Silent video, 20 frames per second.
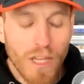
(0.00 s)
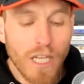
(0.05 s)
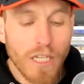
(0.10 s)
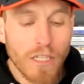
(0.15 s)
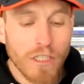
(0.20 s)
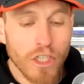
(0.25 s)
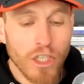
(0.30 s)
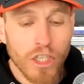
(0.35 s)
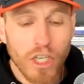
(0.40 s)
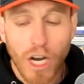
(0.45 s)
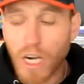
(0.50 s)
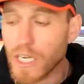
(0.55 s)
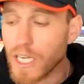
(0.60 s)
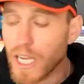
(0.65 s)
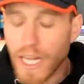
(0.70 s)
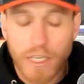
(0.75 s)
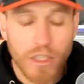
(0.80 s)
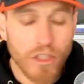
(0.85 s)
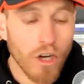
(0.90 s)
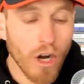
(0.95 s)
Chunk
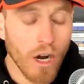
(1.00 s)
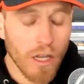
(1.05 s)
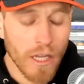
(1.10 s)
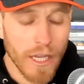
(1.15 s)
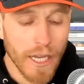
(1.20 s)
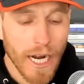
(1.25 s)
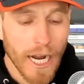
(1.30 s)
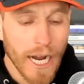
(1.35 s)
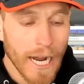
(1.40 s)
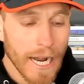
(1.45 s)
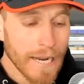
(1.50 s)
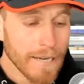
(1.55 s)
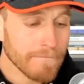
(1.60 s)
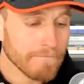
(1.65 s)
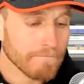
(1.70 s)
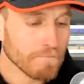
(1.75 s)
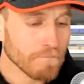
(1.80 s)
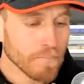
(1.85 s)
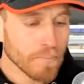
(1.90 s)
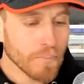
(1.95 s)
and Charlie and I
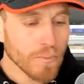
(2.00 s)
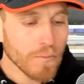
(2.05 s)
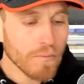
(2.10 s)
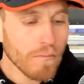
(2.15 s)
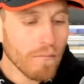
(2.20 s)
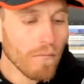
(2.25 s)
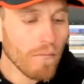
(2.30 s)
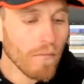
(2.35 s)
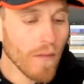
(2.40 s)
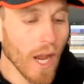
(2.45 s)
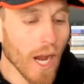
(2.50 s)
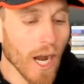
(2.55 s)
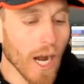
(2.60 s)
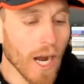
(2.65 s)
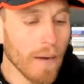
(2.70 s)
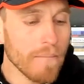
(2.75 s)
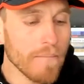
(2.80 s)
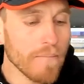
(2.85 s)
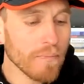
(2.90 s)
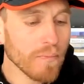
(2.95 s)

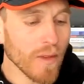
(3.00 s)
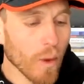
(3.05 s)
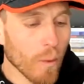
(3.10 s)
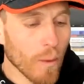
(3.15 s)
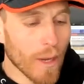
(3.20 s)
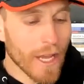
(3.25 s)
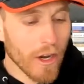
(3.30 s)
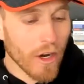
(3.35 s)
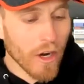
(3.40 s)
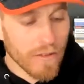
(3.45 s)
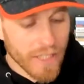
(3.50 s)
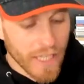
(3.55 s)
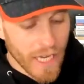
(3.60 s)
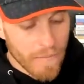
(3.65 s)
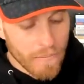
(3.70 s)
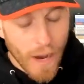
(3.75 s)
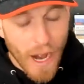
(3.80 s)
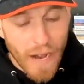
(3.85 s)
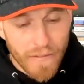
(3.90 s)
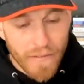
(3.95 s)
We head off to get
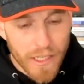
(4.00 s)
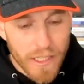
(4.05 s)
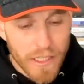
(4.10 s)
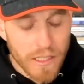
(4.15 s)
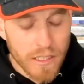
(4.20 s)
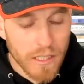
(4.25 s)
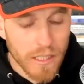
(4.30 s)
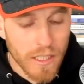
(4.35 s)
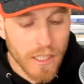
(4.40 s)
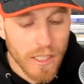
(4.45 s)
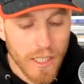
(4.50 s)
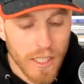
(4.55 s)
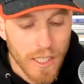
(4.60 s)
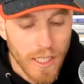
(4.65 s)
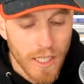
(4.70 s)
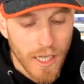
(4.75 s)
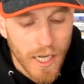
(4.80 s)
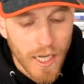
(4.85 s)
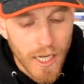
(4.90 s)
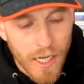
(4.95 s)
breakfast.
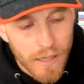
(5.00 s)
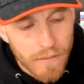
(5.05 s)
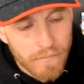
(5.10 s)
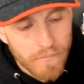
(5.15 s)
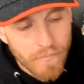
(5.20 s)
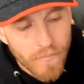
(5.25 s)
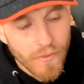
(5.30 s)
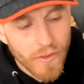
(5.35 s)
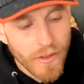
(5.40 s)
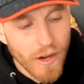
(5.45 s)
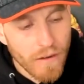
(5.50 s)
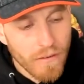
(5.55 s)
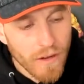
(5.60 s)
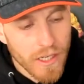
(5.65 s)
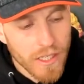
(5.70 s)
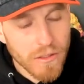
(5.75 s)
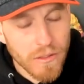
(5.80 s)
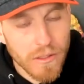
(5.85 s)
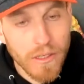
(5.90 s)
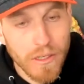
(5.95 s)
None of
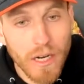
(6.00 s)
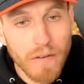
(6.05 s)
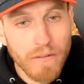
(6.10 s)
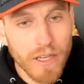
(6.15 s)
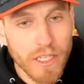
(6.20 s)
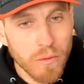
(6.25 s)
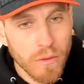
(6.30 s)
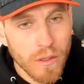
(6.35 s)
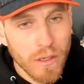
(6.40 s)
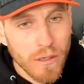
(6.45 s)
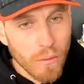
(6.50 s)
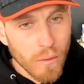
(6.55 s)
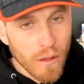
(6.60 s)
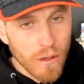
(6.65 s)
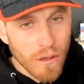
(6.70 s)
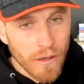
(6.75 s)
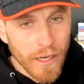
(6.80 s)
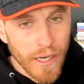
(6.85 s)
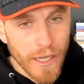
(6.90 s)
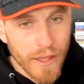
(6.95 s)
us
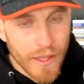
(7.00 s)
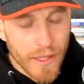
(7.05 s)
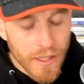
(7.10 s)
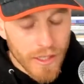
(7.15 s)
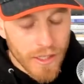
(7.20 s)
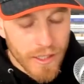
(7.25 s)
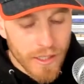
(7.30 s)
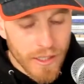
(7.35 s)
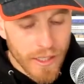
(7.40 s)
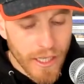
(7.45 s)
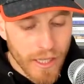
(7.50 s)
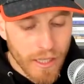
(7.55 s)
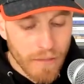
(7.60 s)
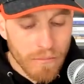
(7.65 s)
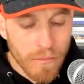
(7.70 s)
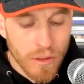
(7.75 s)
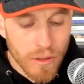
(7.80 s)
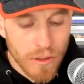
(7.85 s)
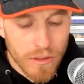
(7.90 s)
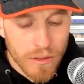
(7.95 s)
were in the
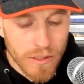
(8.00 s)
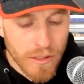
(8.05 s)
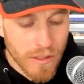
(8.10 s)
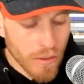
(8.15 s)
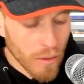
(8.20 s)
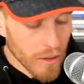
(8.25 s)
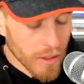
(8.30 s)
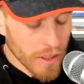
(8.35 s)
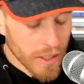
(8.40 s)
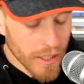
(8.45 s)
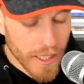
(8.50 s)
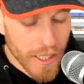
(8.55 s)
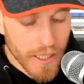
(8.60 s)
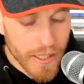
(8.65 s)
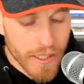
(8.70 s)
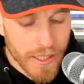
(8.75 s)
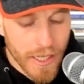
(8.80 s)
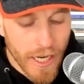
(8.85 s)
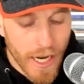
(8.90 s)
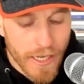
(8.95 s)
mood or the need
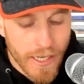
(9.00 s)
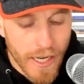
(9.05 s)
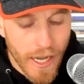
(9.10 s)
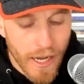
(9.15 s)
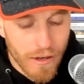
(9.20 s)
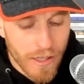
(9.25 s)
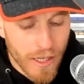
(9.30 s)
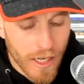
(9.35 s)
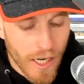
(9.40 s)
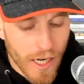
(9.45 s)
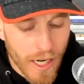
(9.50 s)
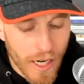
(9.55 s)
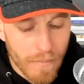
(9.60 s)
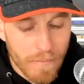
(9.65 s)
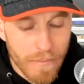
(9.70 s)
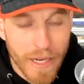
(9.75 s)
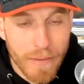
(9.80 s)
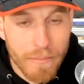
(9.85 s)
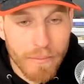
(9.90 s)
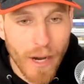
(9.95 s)
to take down a
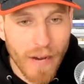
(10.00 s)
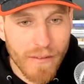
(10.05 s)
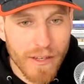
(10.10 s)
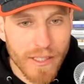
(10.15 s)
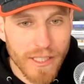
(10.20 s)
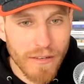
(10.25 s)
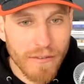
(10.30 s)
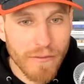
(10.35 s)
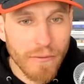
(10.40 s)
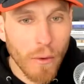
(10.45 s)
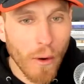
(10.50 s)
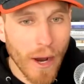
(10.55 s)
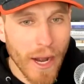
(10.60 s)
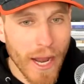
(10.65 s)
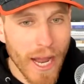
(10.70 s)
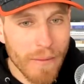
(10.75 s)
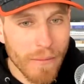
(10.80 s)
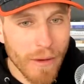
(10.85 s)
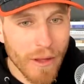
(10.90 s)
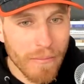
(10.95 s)
big breakfast at 4
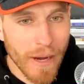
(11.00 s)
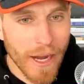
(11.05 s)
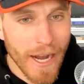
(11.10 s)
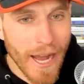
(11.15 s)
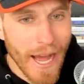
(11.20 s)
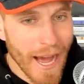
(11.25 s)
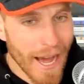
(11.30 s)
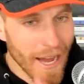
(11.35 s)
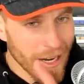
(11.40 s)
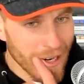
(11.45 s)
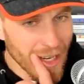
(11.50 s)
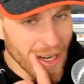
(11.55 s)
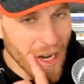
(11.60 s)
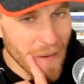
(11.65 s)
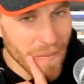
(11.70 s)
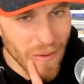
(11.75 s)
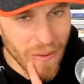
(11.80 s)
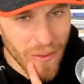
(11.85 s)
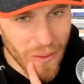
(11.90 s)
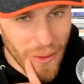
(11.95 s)
a.m. with my dad
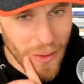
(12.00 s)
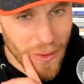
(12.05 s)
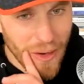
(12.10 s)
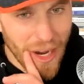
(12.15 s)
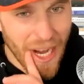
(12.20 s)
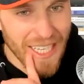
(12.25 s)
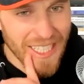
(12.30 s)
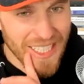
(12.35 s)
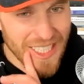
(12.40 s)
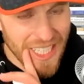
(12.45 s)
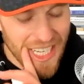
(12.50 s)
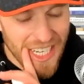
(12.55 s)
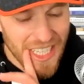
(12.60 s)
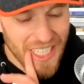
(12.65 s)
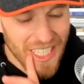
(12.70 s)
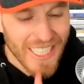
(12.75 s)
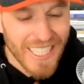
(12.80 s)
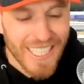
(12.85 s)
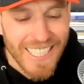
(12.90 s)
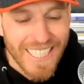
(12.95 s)
before a race.
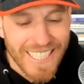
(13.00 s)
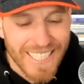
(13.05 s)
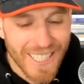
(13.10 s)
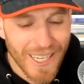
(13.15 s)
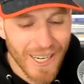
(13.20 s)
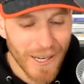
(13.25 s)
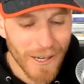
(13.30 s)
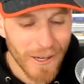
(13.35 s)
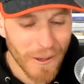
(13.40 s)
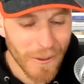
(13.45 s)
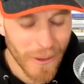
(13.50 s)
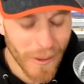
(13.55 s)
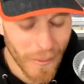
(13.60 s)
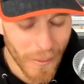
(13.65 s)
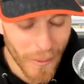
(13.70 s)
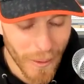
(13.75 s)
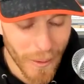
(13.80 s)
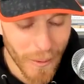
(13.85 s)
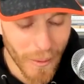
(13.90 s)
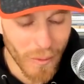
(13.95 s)
So
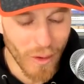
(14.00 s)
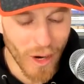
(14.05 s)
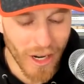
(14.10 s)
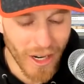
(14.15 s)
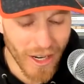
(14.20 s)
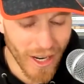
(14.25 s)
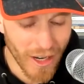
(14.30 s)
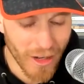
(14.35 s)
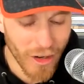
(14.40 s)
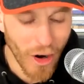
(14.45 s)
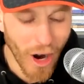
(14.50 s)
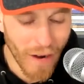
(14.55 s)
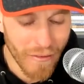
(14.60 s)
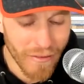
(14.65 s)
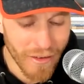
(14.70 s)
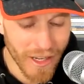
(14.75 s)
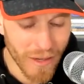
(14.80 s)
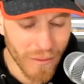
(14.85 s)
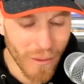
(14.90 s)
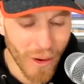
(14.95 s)
we were running on
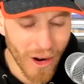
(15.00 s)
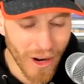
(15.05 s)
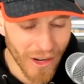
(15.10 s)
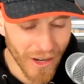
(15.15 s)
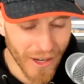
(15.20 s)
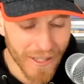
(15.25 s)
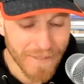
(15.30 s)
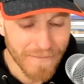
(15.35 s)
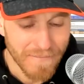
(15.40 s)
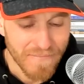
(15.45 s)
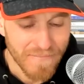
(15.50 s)
coffee and water.